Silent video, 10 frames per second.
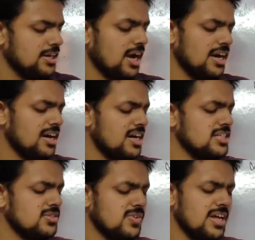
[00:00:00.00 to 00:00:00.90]
Rana
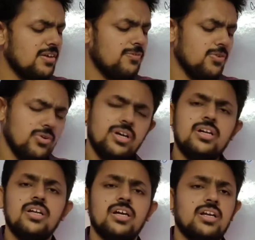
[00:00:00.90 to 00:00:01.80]
is very
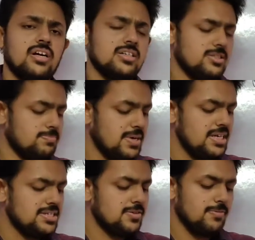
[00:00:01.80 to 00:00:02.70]
fluent in her
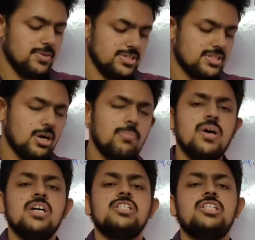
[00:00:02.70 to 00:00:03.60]
speech. Full
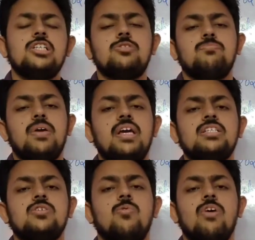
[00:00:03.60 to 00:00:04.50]
stop. She
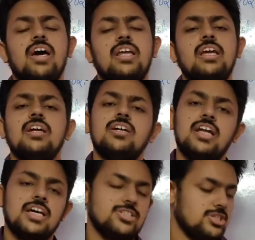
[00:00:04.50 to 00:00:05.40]
speaks very
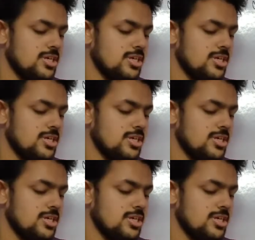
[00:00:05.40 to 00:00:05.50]
dash.